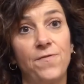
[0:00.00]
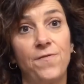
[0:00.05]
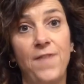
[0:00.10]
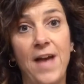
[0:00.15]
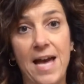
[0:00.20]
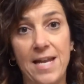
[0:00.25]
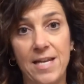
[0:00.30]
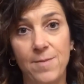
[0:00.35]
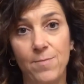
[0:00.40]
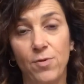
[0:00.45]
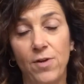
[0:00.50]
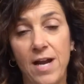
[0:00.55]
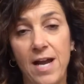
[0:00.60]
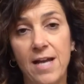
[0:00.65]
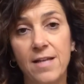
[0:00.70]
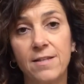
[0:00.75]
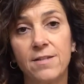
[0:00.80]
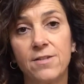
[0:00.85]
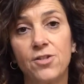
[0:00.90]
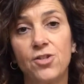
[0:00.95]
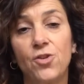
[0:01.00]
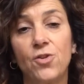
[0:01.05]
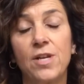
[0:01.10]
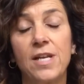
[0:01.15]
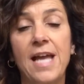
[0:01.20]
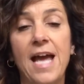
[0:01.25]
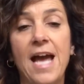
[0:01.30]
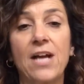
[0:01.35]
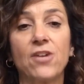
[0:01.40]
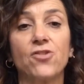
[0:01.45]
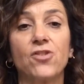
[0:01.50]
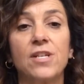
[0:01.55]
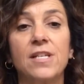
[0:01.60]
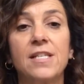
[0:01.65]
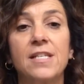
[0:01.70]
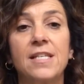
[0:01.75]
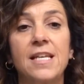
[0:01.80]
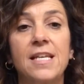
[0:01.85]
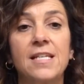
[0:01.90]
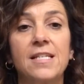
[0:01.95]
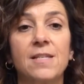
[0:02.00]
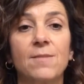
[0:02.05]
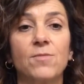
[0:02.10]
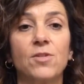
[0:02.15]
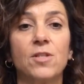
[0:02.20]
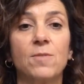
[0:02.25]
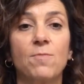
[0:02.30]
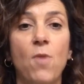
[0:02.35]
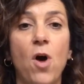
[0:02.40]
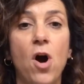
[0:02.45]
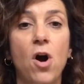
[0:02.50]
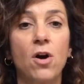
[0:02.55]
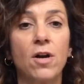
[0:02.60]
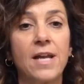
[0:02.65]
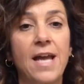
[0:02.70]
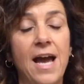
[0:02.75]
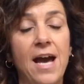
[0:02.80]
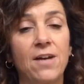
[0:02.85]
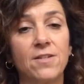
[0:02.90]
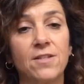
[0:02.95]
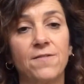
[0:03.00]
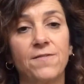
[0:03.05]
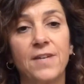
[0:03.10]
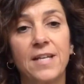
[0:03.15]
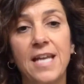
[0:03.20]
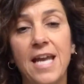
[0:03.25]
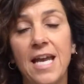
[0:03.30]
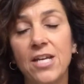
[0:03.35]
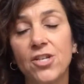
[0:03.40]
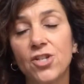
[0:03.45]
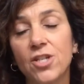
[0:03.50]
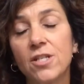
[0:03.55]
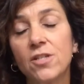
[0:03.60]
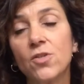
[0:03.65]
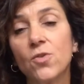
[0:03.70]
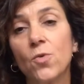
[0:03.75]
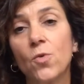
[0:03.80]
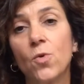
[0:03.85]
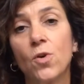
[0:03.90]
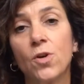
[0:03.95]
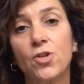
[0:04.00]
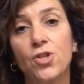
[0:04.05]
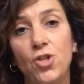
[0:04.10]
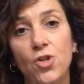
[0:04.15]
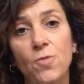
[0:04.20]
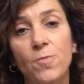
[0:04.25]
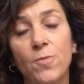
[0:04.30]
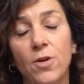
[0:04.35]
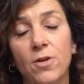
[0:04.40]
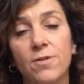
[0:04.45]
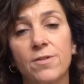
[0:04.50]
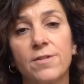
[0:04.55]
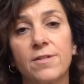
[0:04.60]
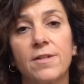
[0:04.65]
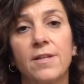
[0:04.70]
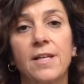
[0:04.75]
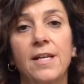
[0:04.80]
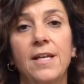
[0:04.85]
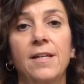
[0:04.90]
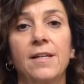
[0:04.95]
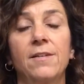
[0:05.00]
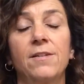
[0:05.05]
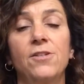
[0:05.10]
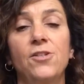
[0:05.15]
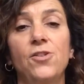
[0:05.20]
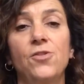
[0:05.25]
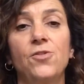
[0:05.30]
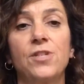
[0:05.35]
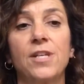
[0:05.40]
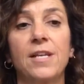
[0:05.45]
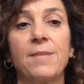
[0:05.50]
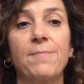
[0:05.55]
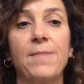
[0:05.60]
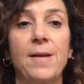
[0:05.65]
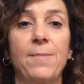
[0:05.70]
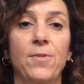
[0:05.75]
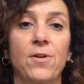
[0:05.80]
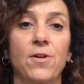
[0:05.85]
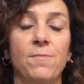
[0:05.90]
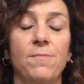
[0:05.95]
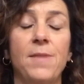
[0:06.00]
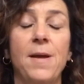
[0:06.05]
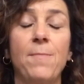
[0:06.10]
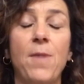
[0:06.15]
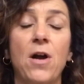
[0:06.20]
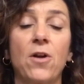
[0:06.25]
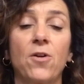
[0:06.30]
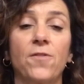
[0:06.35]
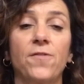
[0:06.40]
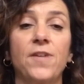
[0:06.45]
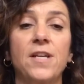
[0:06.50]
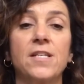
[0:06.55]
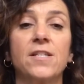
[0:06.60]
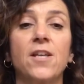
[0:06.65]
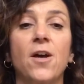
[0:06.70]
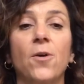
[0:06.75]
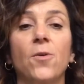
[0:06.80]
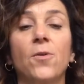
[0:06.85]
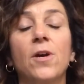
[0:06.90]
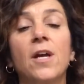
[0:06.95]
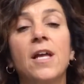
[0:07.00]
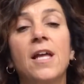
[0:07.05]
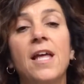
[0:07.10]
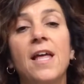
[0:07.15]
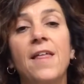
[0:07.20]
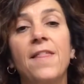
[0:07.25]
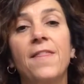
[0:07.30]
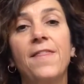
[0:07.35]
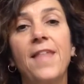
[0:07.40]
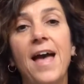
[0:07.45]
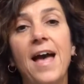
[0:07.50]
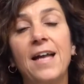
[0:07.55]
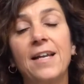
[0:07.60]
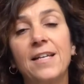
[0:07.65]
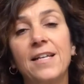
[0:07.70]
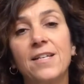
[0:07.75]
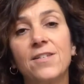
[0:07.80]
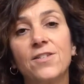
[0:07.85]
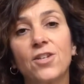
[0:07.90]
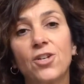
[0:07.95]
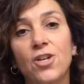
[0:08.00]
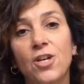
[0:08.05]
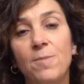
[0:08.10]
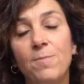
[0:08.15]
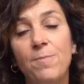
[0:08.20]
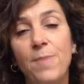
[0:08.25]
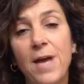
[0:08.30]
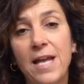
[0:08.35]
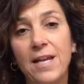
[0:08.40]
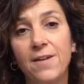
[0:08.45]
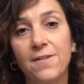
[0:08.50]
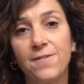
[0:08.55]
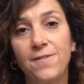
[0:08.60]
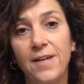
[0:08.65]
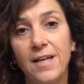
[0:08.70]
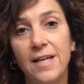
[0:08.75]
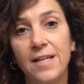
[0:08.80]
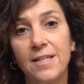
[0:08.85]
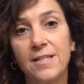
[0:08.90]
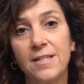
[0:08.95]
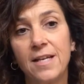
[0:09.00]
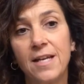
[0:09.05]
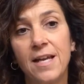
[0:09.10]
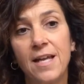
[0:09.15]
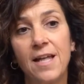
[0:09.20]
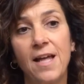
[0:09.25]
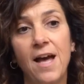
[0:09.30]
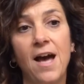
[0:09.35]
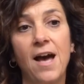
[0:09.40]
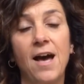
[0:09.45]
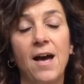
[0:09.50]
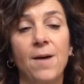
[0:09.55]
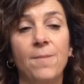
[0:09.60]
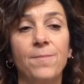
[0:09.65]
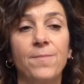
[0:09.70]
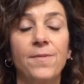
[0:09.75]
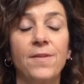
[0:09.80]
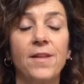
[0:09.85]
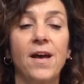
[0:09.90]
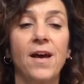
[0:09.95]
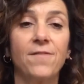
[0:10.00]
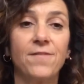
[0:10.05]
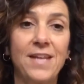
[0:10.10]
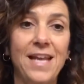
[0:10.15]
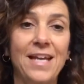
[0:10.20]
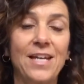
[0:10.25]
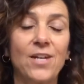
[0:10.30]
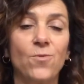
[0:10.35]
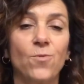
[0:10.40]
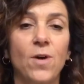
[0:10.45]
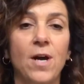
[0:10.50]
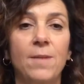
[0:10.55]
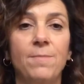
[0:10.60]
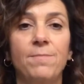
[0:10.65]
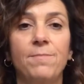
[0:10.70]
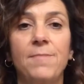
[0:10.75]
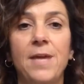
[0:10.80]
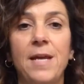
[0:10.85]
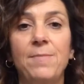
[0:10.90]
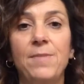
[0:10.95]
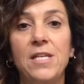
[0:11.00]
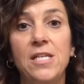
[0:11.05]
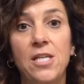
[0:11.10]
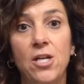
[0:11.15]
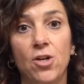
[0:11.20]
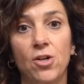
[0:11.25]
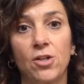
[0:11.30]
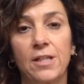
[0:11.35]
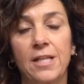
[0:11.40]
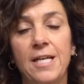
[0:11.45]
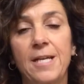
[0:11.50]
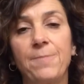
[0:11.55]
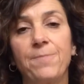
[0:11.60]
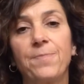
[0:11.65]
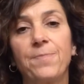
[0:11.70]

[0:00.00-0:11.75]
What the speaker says: fatty breasts. You can actually see some small calcifications or tumors in using mammography. So that is a good benefit of getting one maybe yearly.